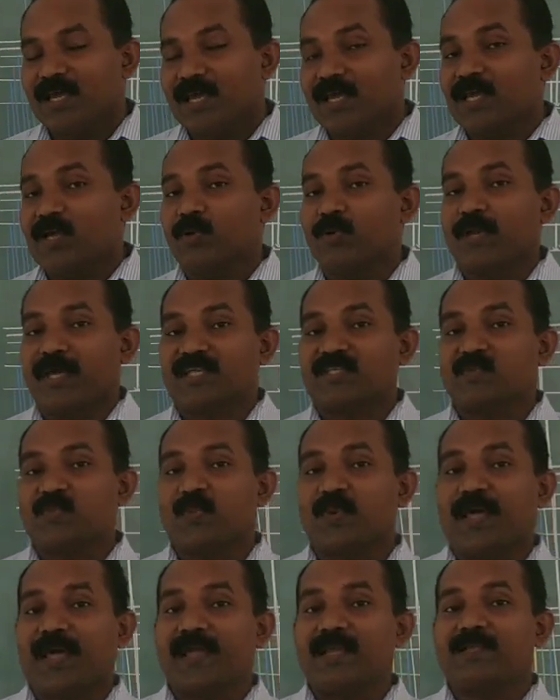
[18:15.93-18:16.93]
he could
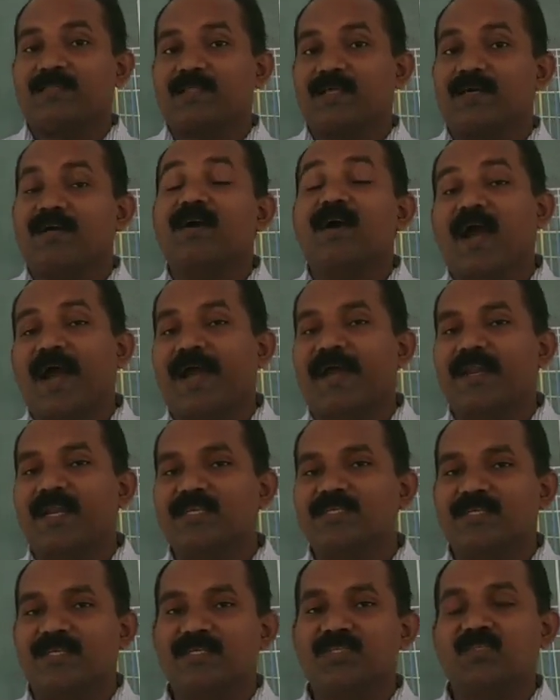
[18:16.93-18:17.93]
explain the
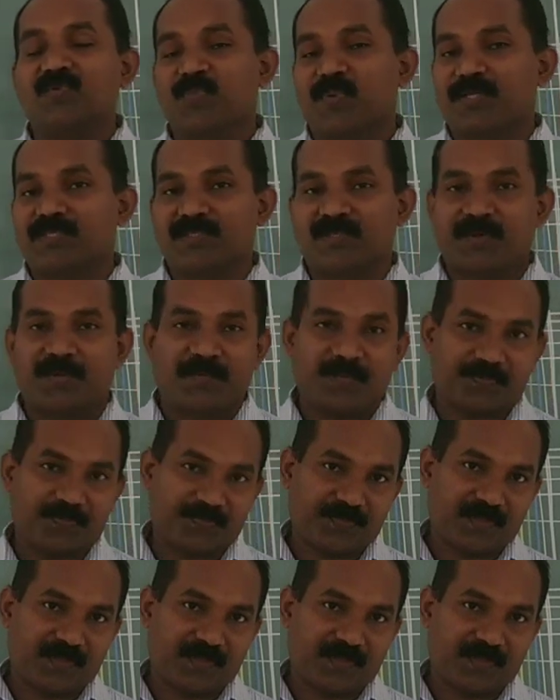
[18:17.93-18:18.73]
hydrogen spectrum.